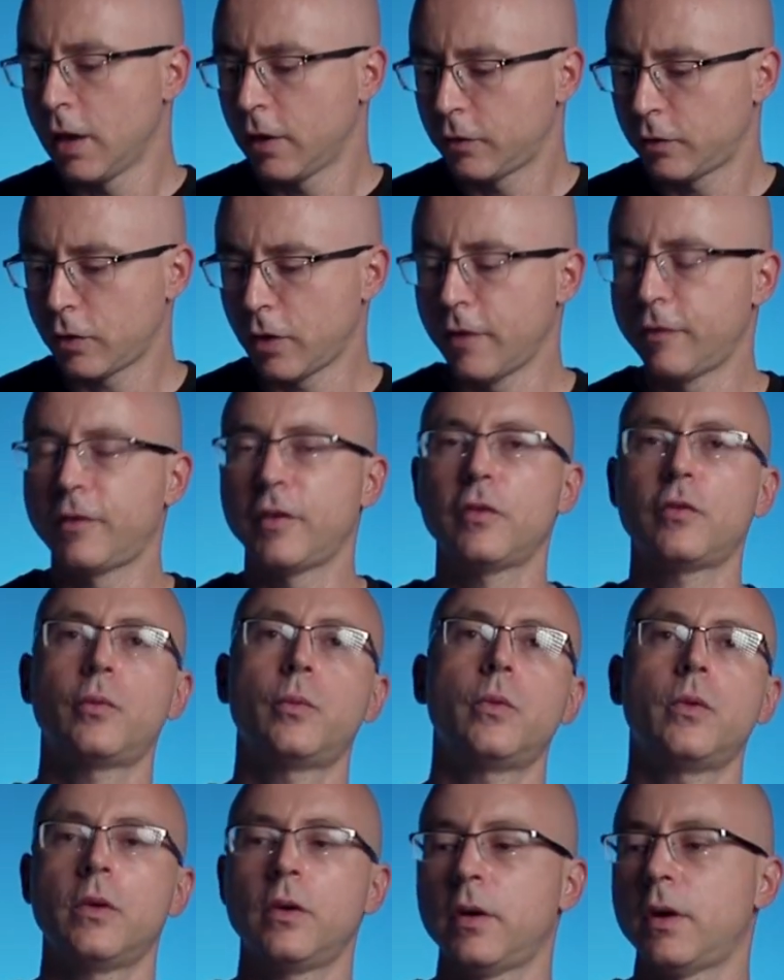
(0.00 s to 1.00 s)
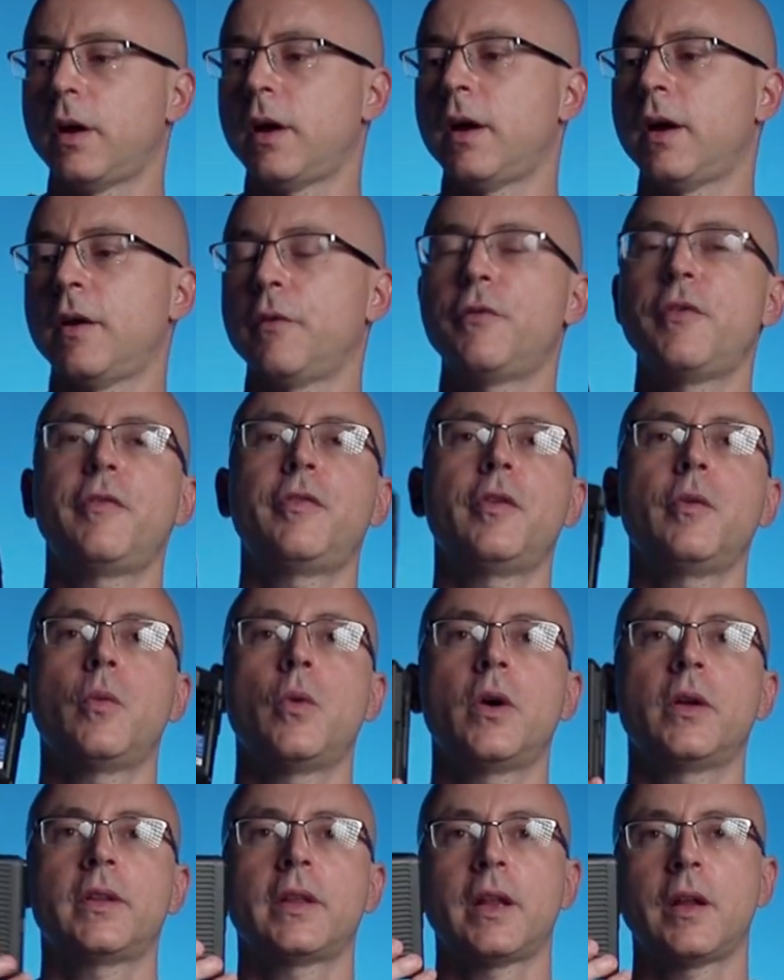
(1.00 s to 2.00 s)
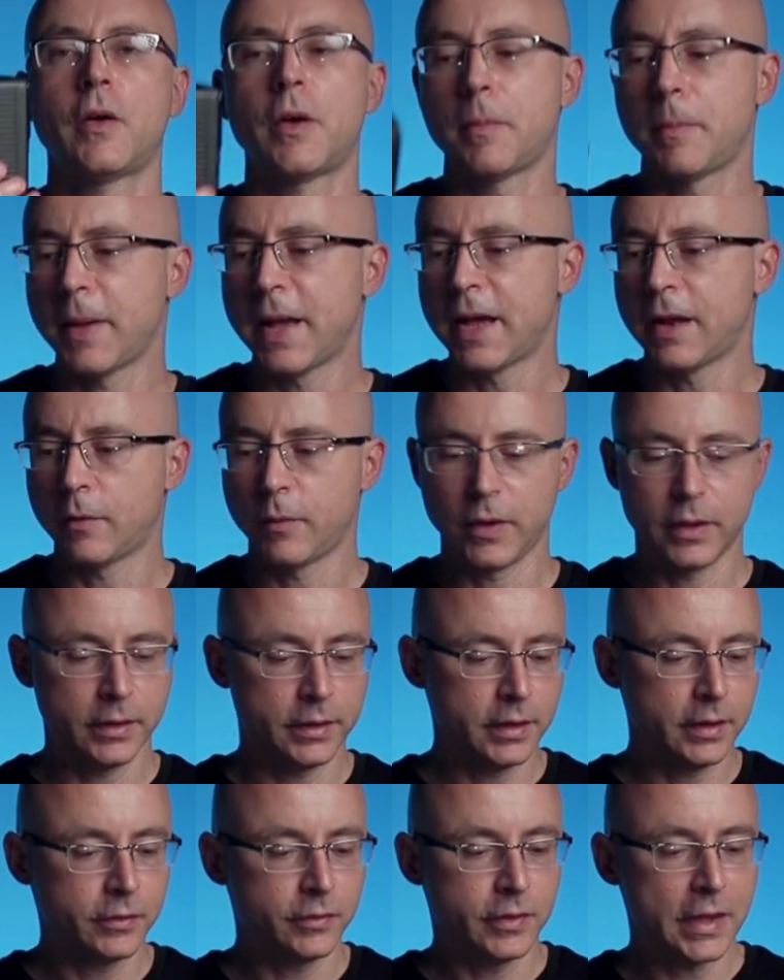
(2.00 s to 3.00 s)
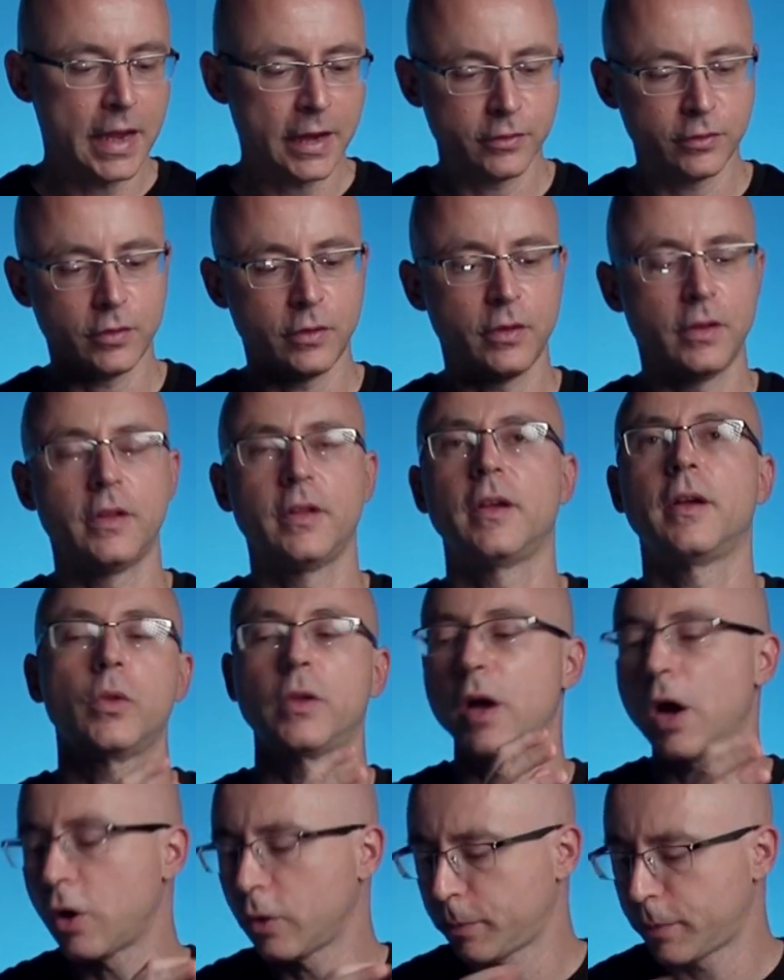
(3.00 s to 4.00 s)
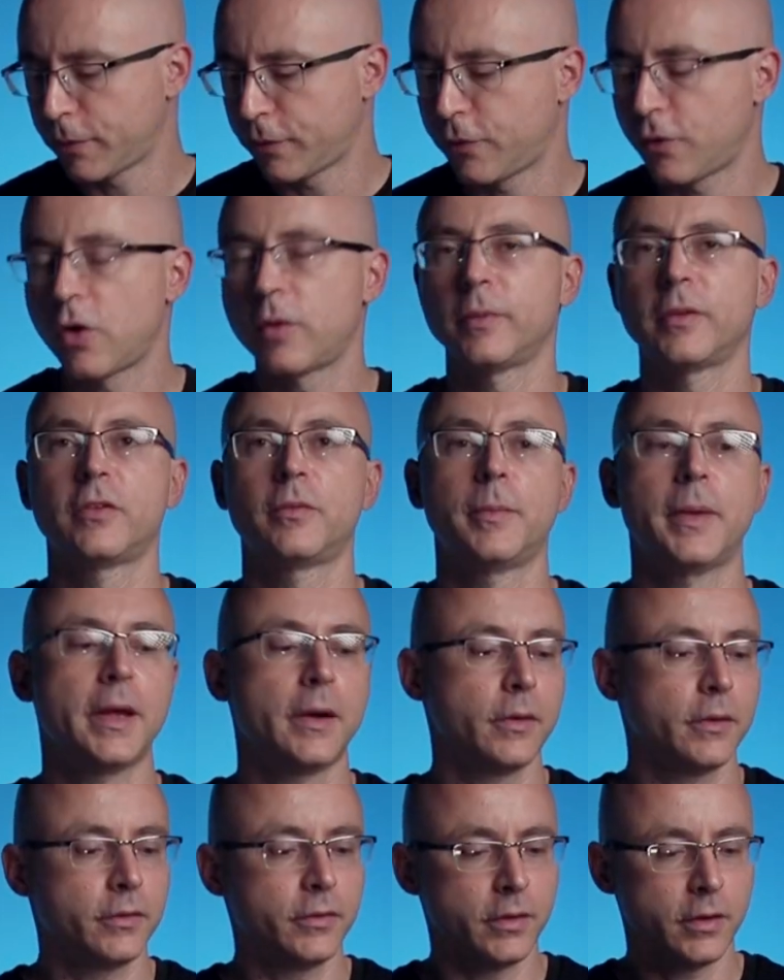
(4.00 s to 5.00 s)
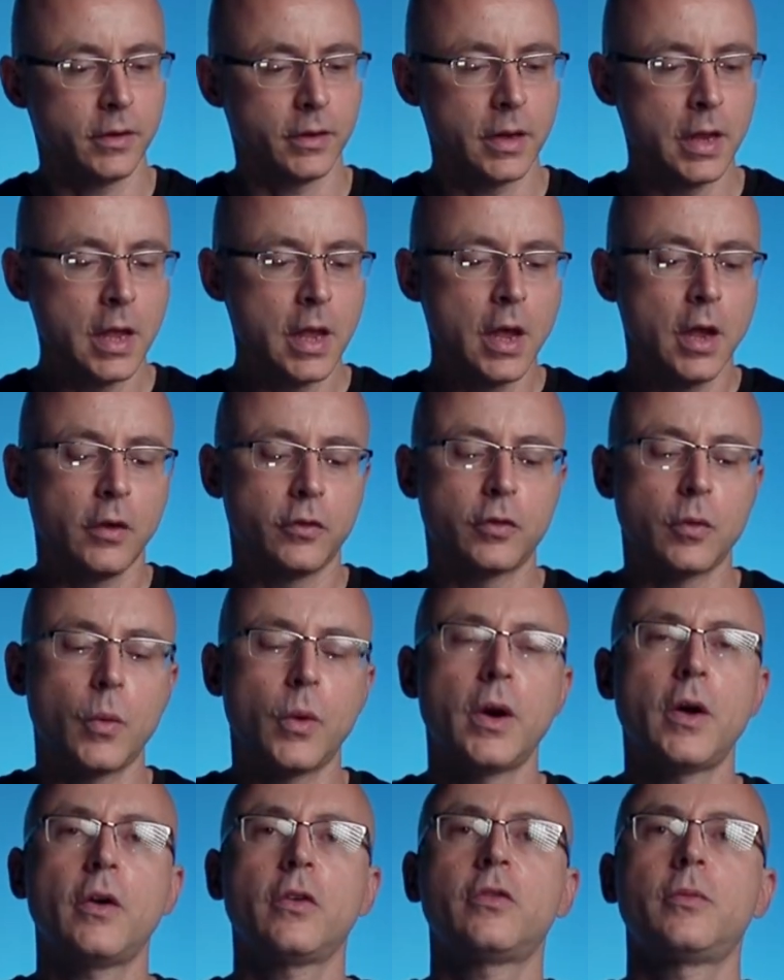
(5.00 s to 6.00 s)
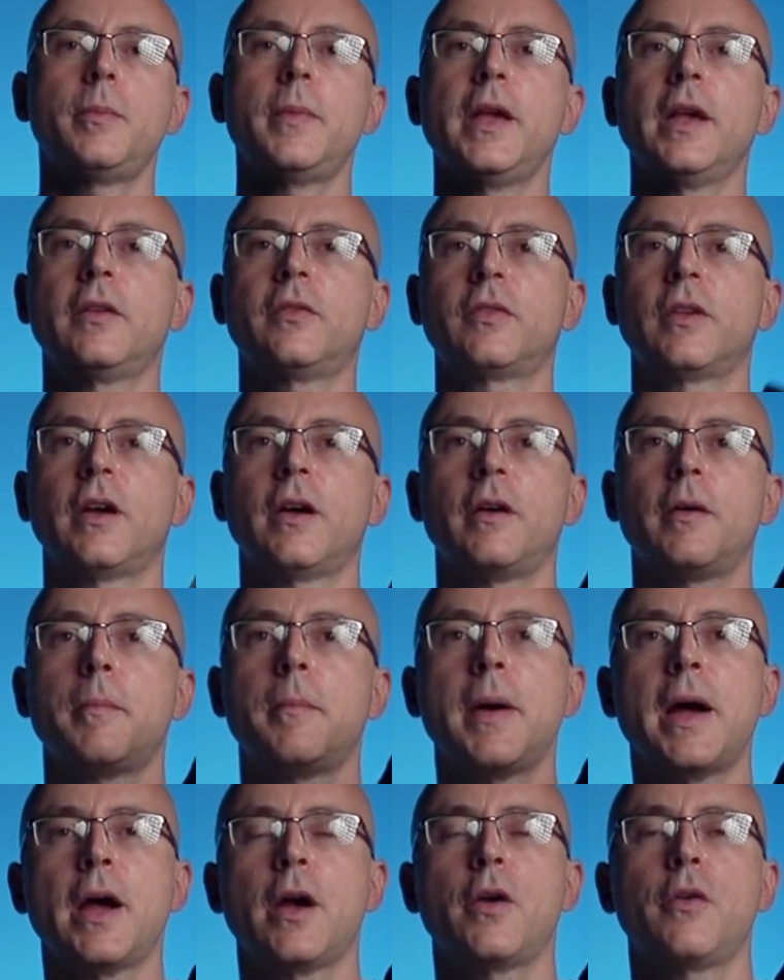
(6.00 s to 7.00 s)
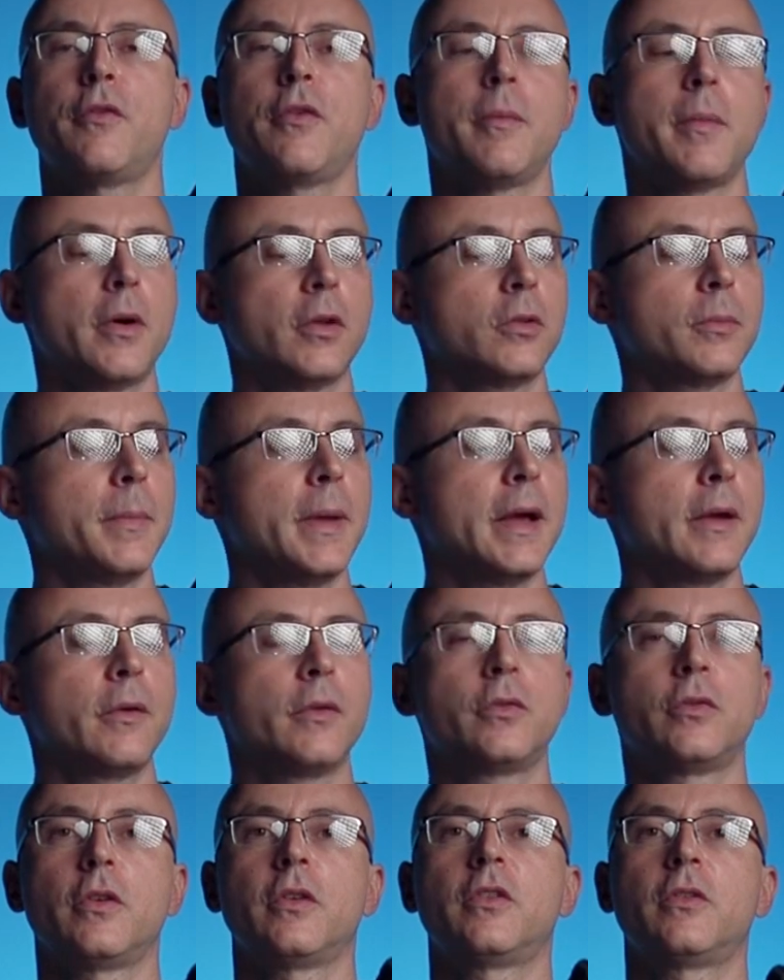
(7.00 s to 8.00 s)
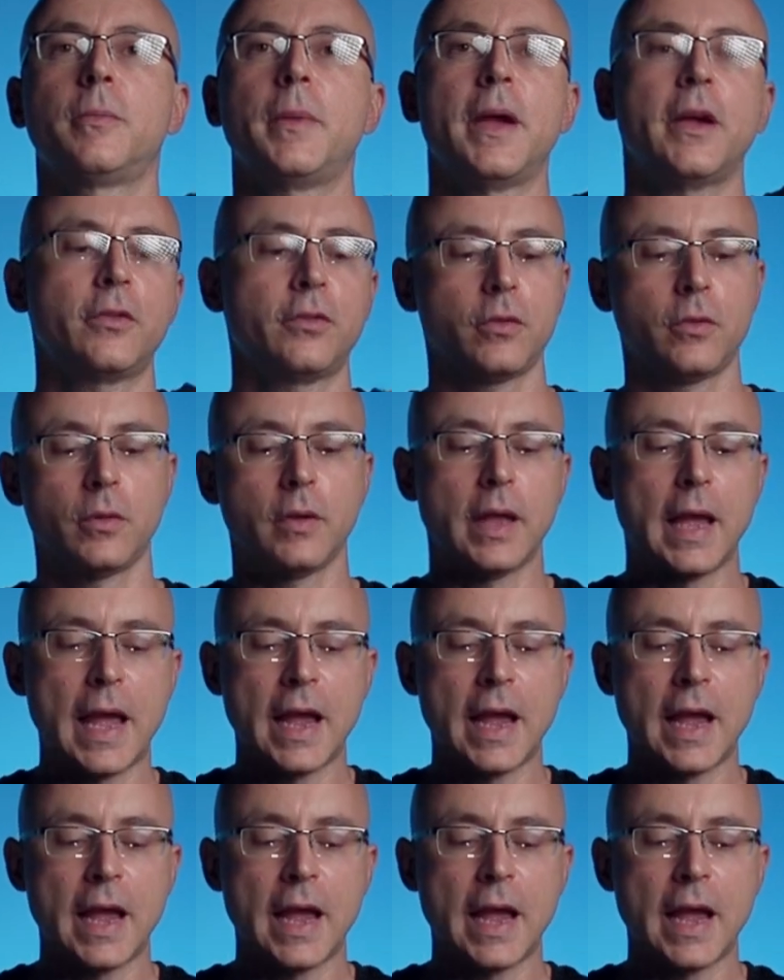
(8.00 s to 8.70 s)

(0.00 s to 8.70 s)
So if this were a 50 watt an hour battery, this actually would outperform these batteries here. So what else makes a micro V-mount battery so special?